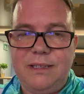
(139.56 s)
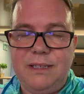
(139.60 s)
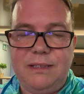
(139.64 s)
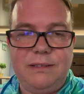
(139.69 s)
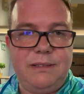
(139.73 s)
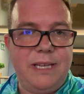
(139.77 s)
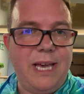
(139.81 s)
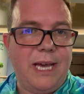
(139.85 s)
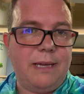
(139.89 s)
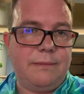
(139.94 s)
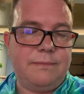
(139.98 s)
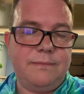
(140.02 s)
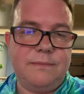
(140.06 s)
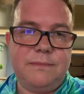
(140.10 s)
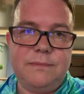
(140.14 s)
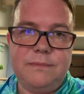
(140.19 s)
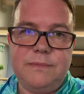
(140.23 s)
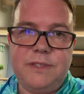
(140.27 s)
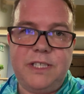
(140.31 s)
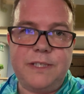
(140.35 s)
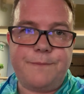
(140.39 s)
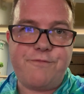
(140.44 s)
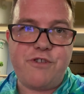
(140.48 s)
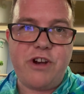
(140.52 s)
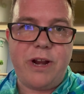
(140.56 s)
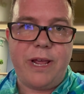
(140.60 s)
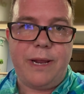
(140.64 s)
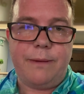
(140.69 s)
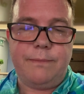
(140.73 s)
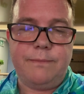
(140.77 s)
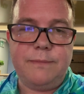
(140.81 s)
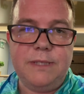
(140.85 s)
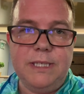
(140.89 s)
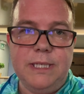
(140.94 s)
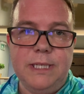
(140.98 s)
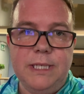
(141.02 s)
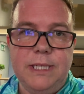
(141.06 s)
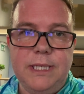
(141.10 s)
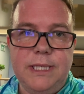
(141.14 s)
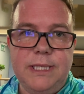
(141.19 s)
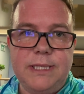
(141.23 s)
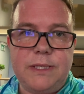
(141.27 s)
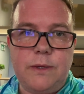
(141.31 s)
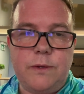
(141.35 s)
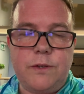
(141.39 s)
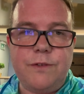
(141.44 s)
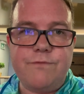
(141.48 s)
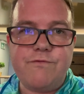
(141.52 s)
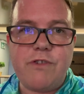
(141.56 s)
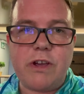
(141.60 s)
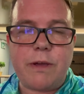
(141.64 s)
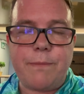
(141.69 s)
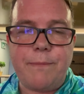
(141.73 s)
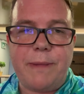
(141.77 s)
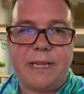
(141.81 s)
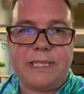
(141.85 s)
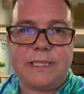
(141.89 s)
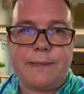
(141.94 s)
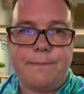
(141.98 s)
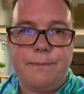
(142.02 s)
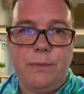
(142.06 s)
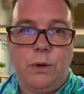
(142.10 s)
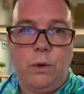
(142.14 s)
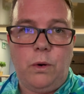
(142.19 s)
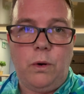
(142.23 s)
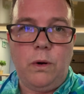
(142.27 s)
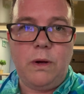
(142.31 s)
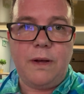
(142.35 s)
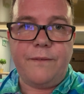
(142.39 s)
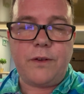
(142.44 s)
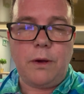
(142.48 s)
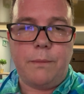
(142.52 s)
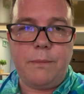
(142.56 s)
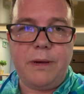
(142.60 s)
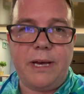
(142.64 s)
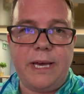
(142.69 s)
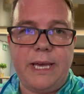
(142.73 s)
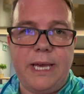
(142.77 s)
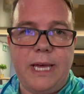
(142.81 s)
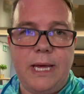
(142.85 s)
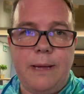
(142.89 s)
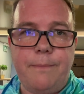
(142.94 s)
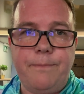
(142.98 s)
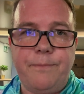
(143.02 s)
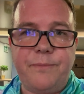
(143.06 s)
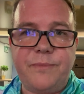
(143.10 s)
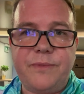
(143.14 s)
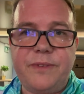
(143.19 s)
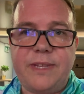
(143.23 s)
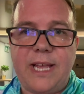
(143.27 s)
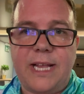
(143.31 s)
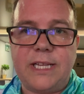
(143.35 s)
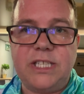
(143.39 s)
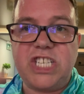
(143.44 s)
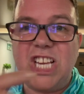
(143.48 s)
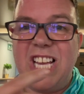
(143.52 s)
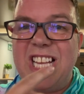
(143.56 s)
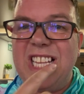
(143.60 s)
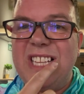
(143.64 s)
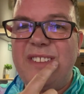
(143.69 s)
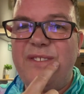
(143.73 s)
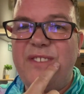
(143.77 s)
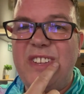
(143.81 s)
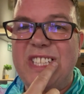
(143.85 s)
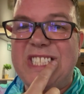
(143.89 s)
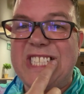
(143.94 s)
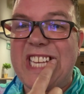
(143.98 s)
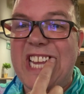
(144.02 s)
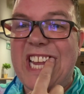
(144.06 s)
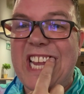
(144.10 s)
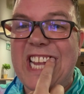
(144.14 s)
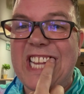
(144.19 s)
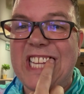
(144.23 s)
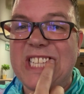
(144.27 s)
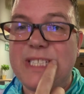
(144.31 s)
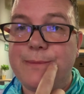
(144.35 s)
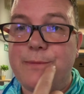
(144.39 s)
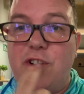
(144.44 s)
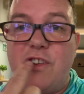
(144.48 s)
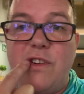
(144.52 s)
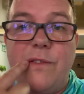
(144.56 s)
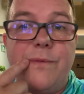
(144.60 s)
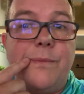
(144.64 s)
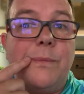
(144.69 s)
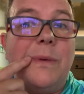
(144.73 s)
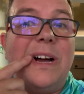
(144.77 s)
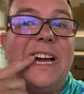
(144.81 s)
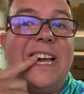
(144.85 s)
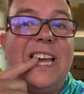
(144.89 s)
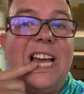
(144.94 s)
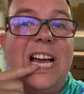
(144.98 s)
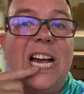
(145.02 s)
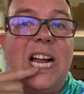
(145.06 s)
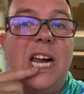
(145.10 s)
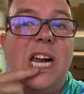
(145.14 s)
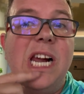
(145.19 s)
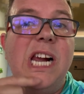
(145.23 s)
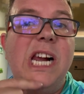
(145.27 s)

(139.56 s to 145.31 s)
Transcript: Yeah, just brilliant. So I couldn't recommend it more. I've got my denture fitting tomorrow for my,